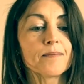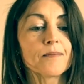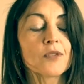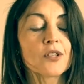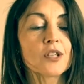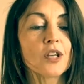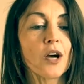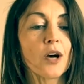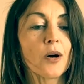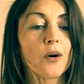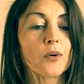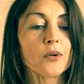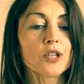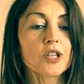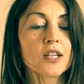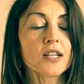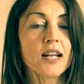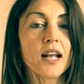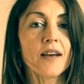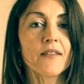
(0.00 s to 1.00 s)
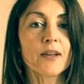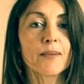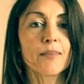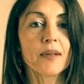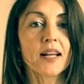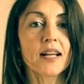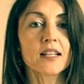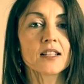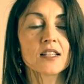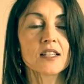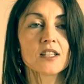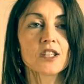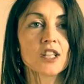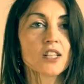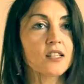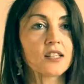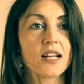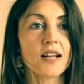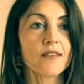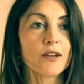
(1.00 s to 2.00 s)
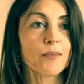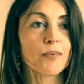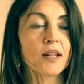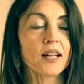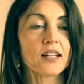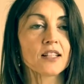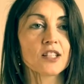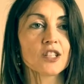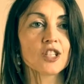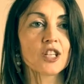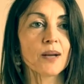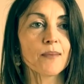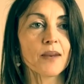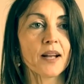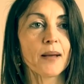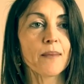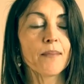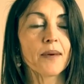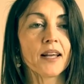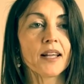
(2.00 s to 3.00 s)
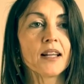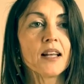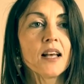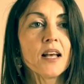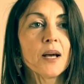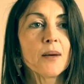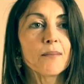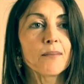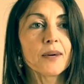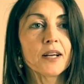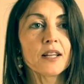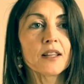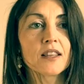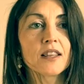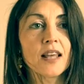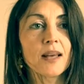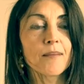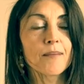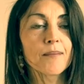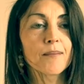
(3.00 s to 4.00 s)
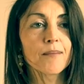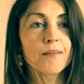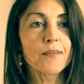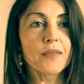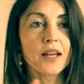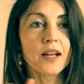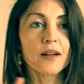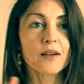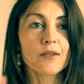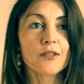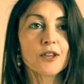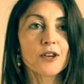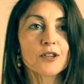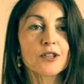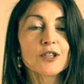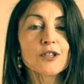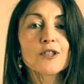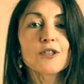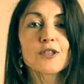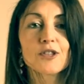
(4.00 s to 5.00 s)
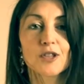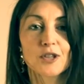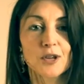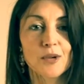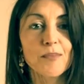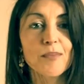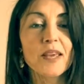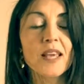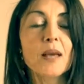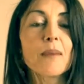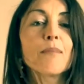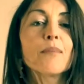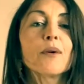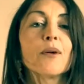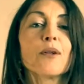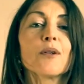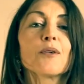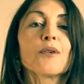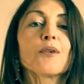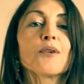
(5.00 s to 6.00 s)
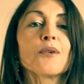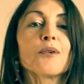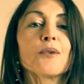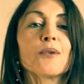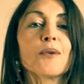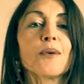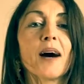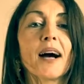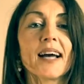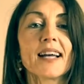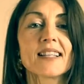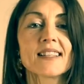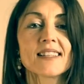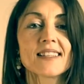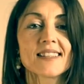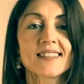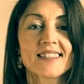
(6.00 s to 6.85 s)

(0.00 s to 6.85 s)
So she didn't have any planets, and she doesn't have any planets in Gemini, but they're just two people who I